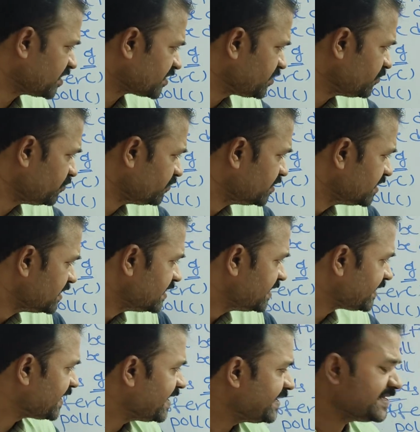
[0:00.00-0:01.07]
the queue.
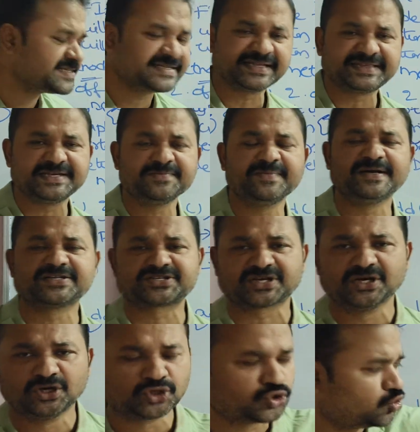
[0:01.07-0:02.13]
Rear is nothing but
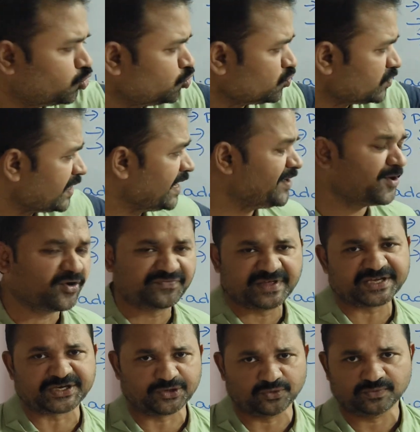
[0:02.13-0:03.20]
2, end of
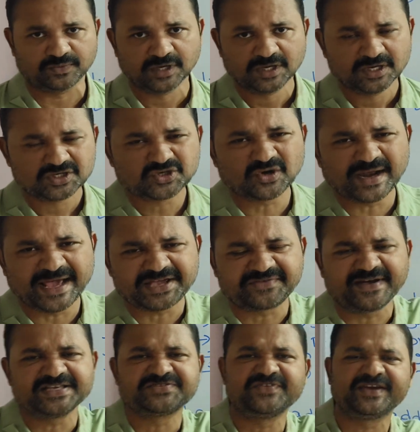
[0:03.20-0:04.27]
the queue. So
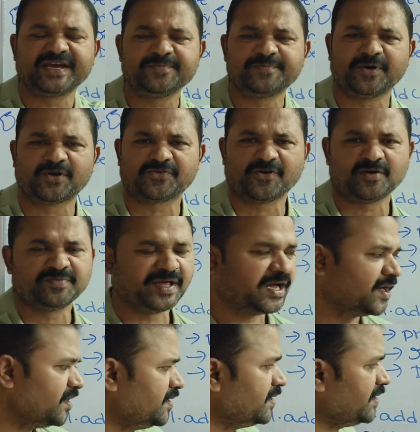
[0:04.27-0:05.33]
likewise we can perform
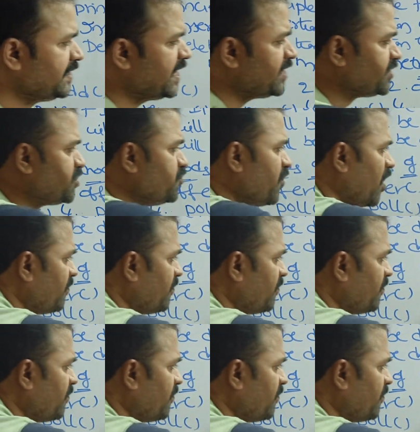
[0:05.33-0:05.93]
the enqueue